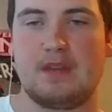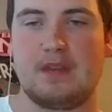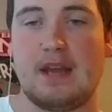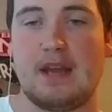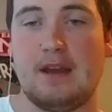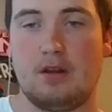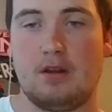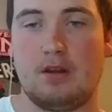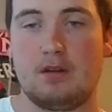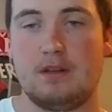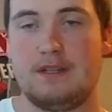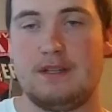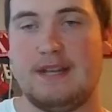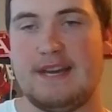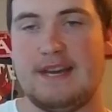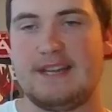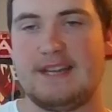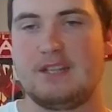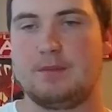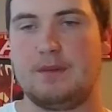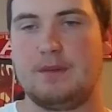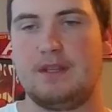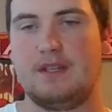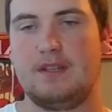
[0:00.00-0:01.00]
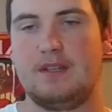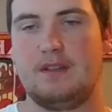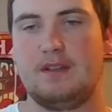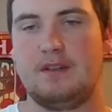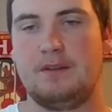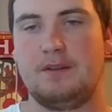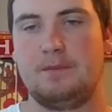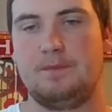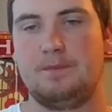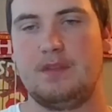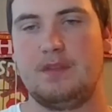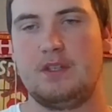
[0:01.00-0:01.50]
how long it takes me
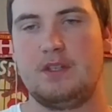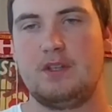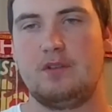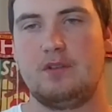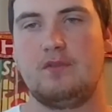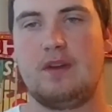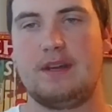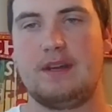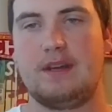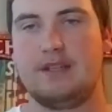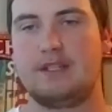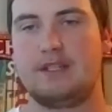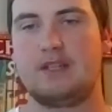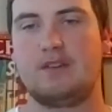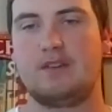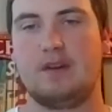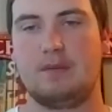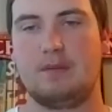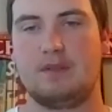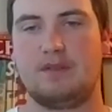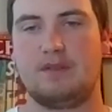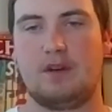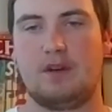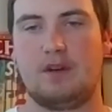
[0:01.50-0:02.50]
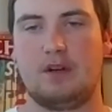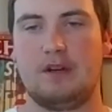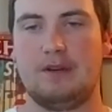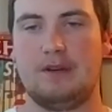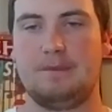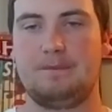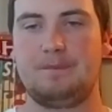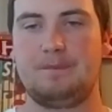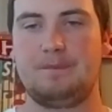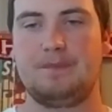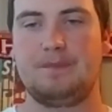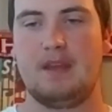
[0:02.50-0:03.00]
to write scripts for
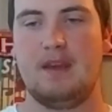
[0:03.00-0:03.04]
it.